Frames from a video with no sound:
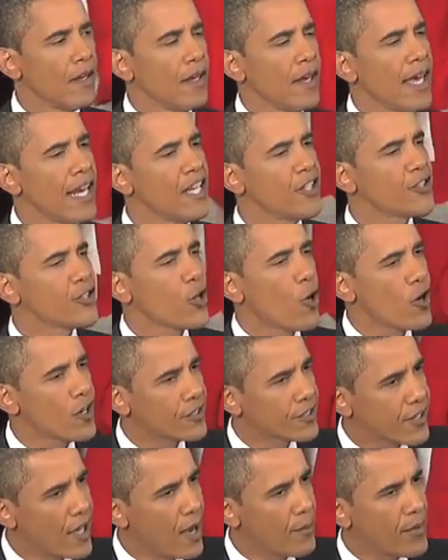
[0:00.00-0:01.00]
And
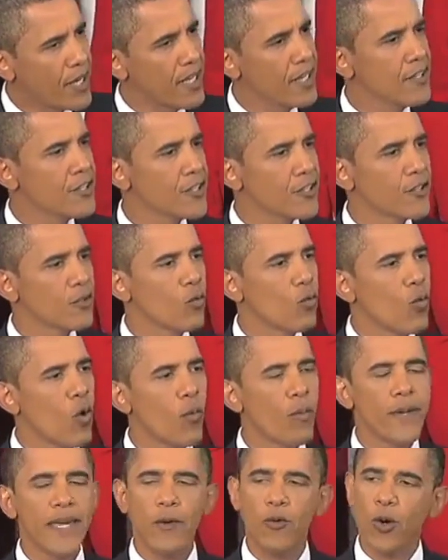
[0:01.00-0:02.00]
insurance companies will
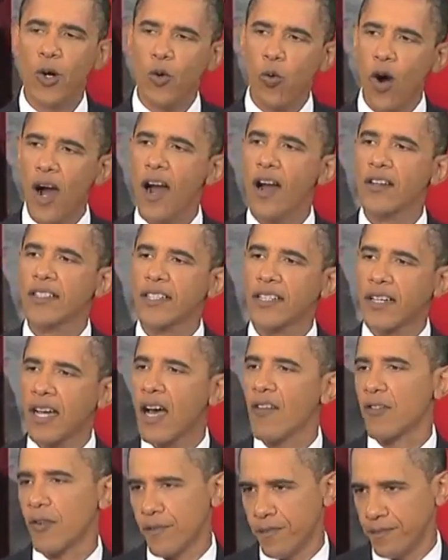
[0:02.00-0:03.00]
be required to
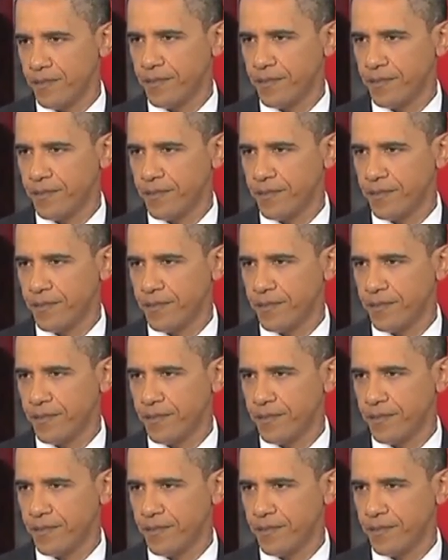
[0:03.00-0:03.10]
cover,